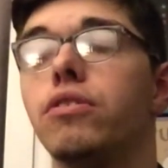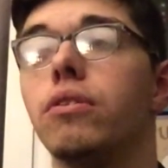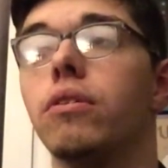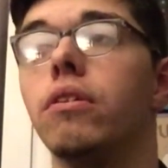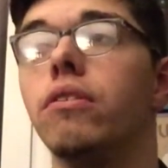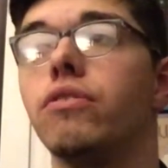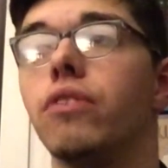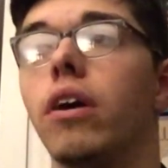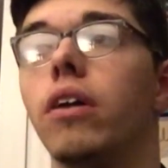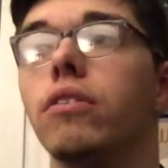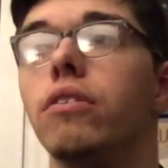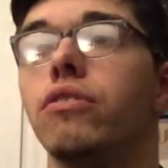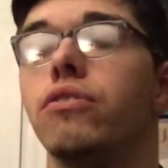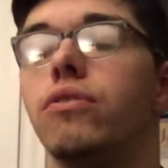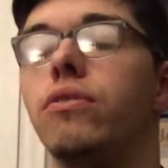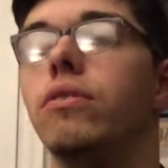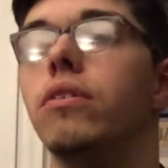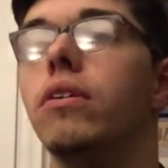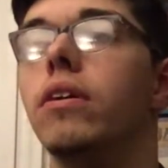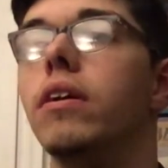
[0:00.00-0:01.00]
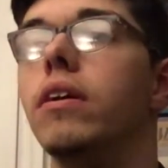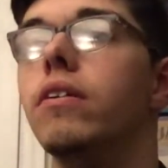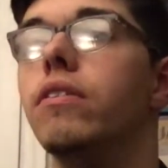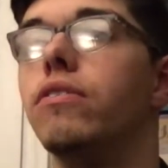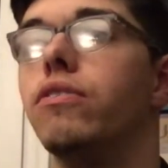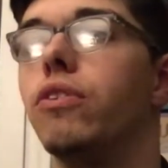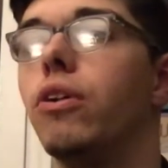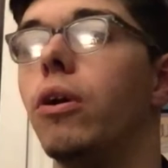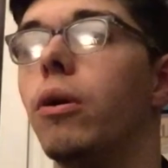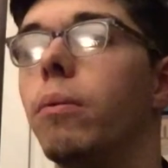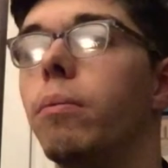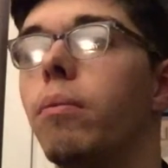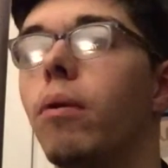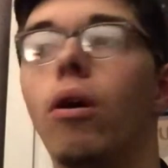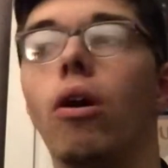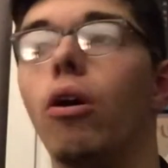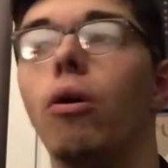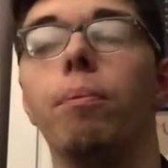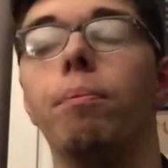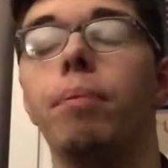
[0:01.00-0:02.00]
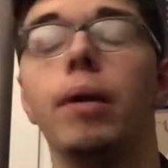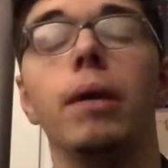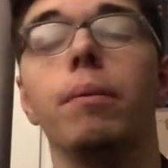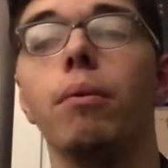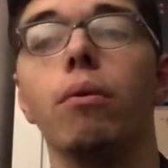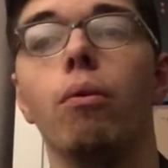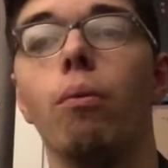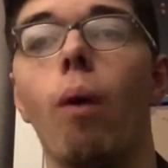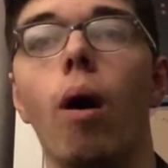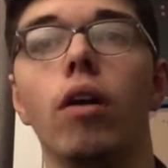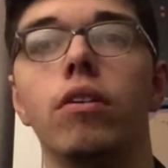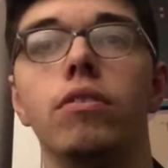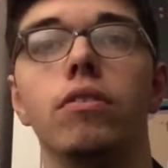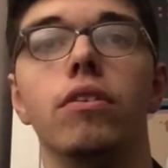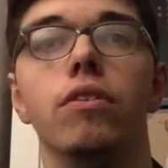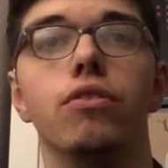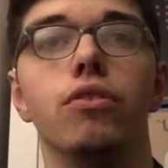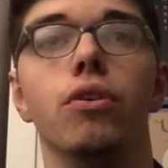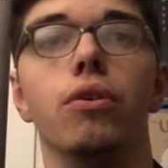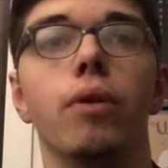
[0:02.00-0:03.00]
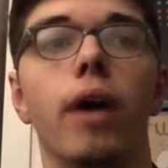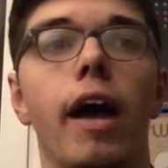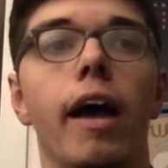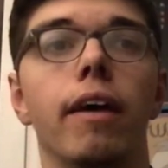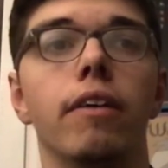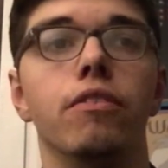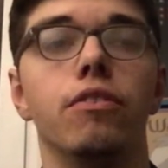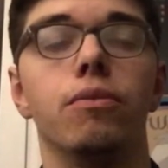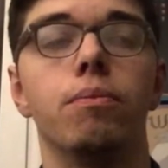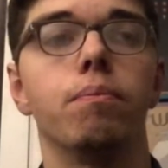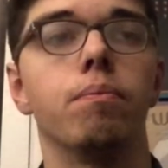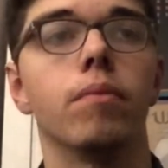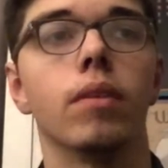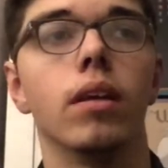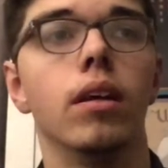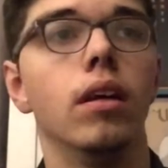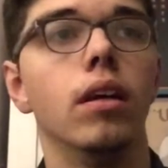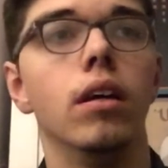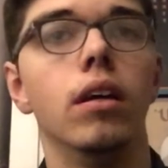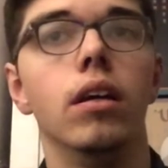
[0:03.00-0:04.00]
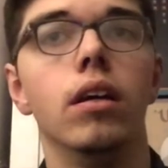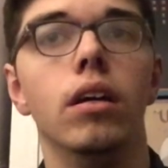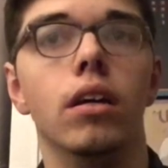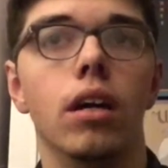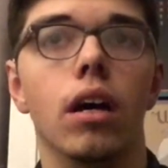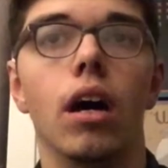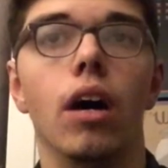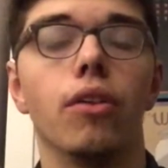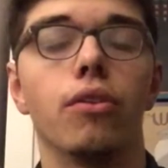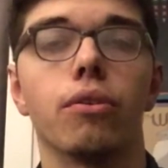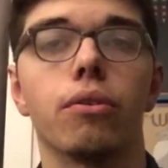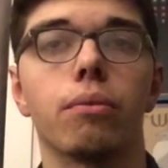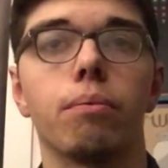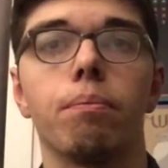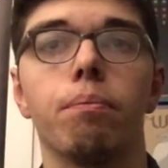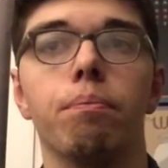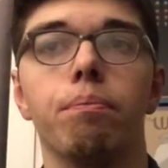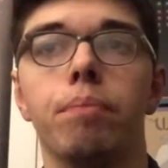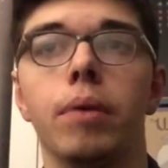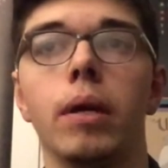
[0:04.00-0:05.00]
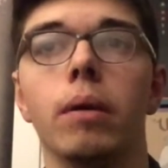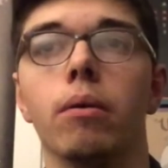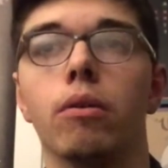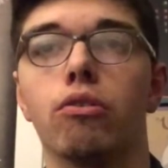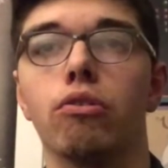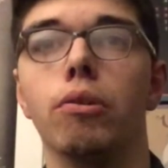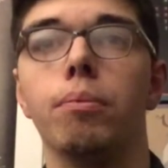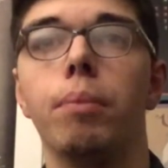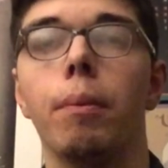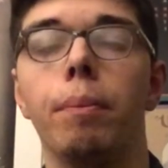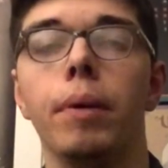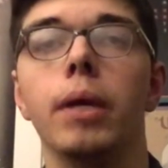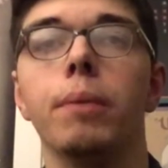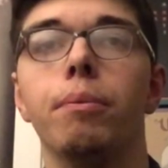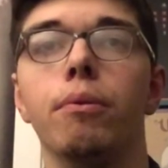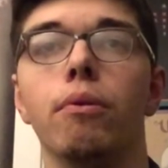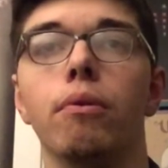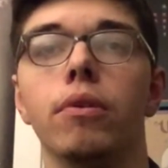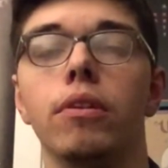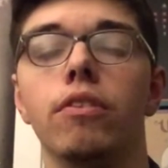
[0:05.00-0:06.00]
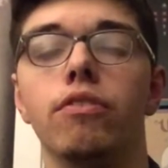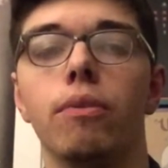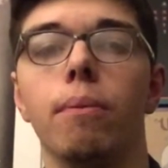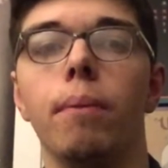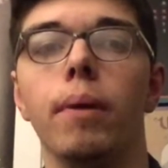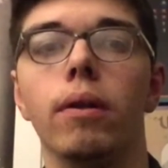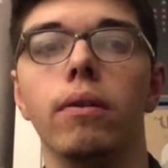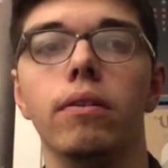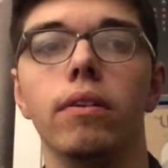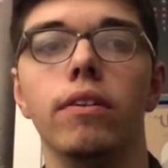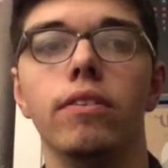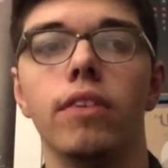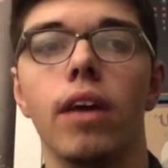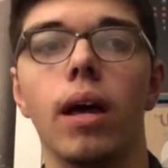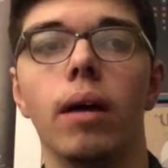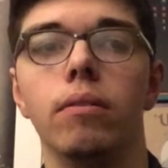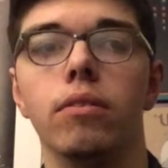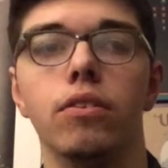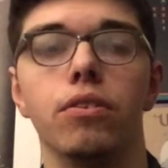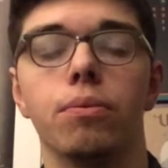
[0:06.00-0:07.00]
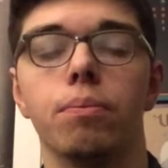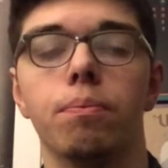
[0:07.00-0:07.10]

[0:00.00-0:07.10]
there's other students or people watching this who has other group of people with disabilities that